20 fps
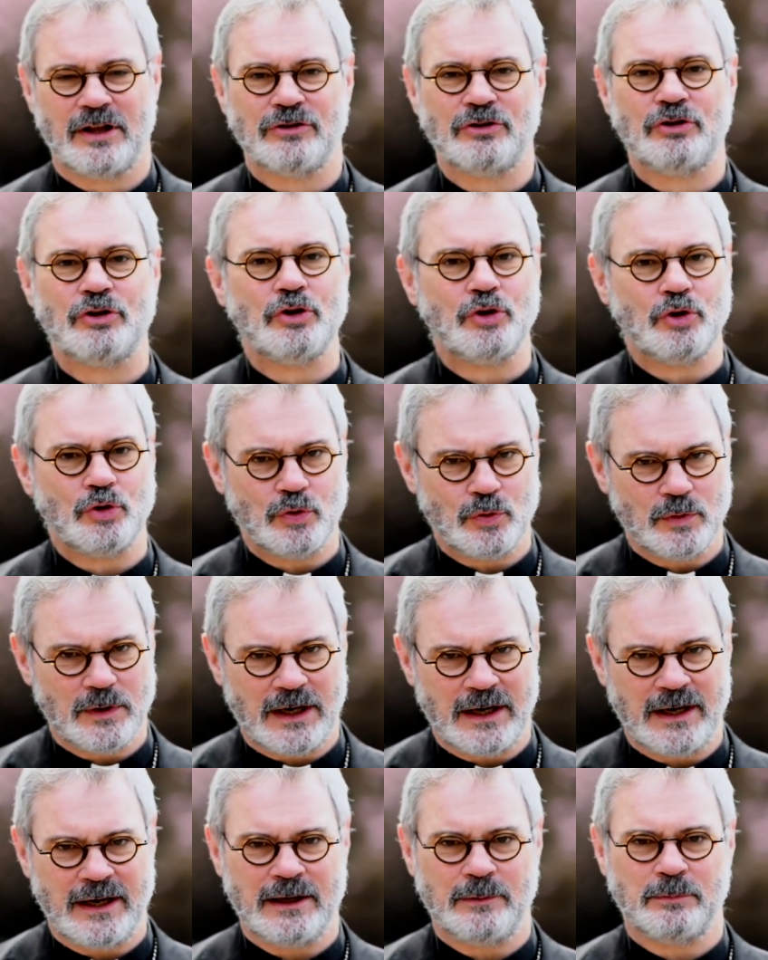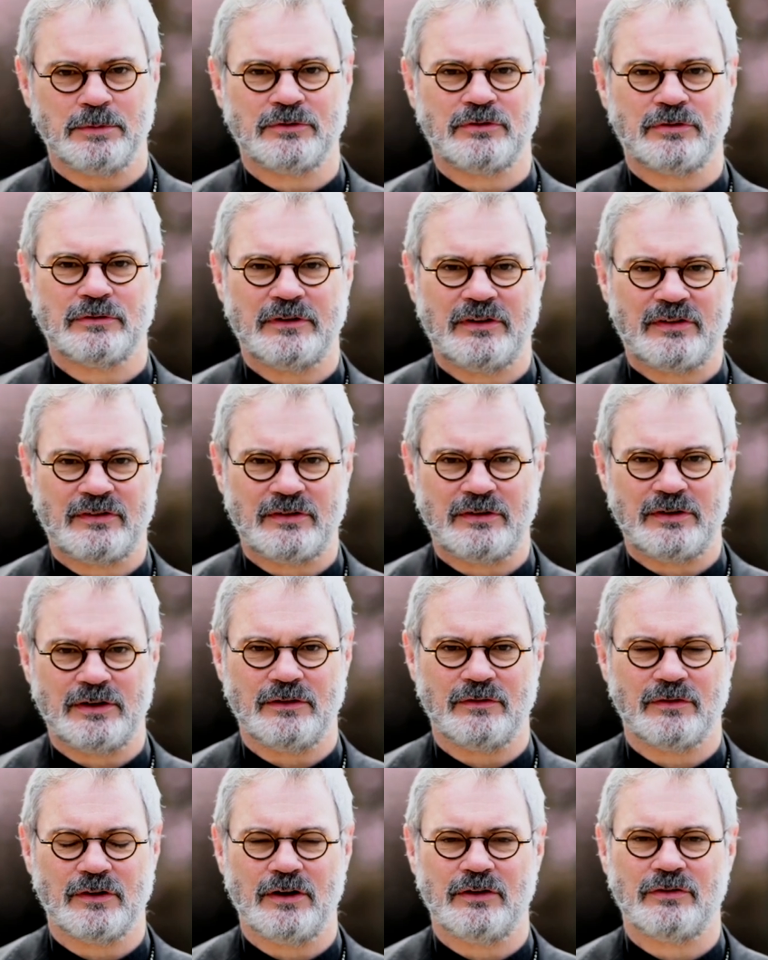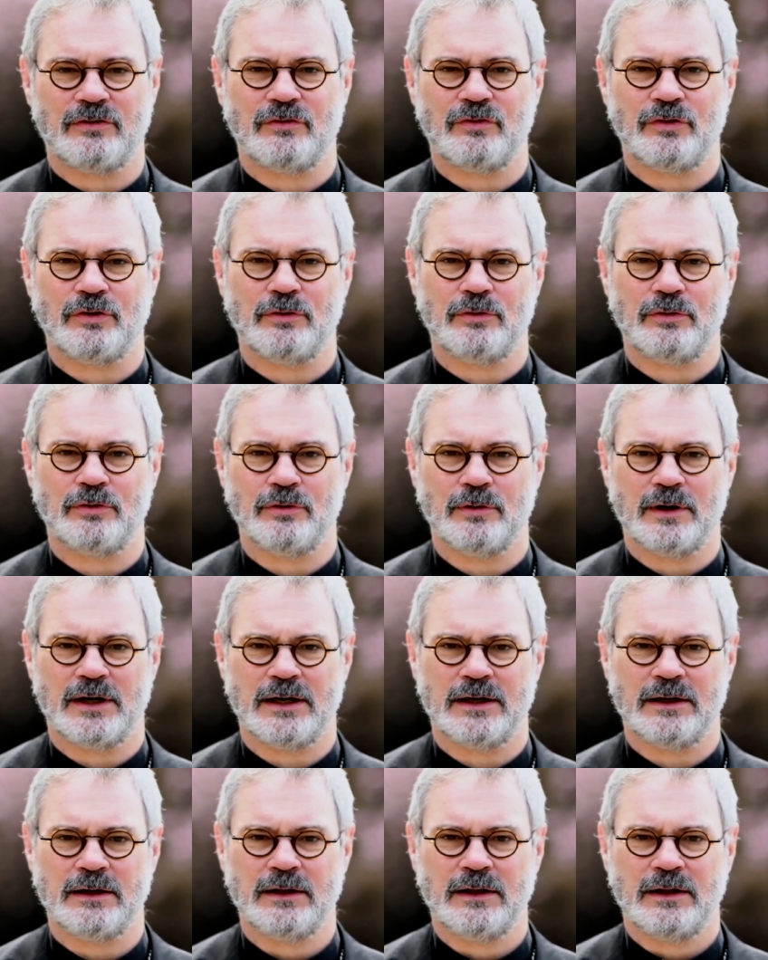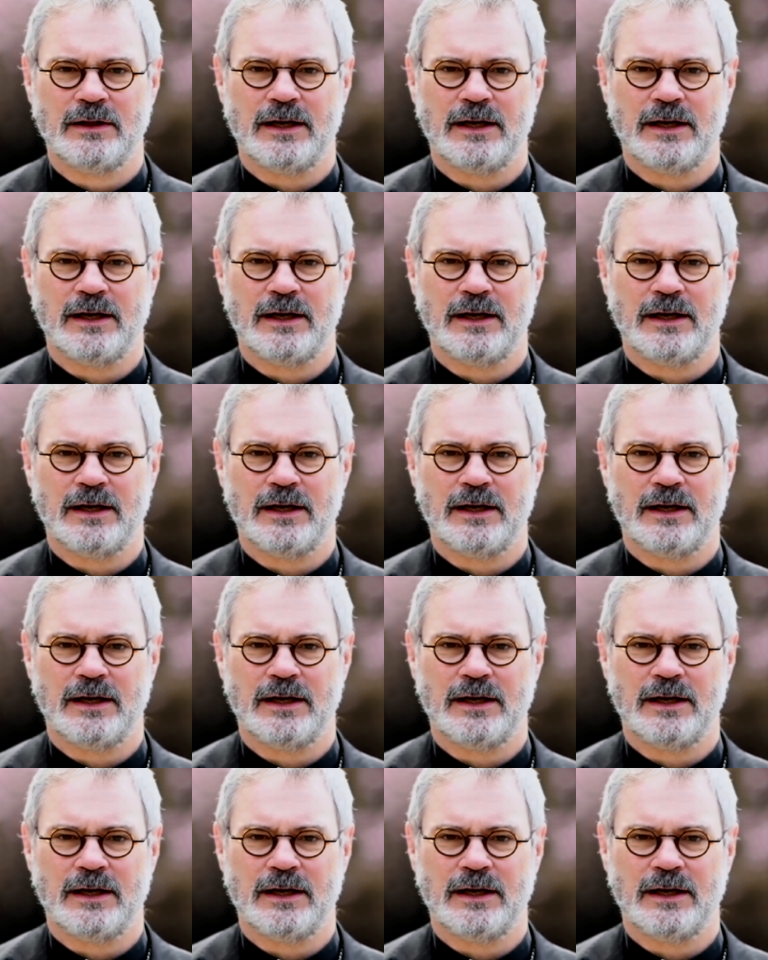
that you are able to receive, those of you who are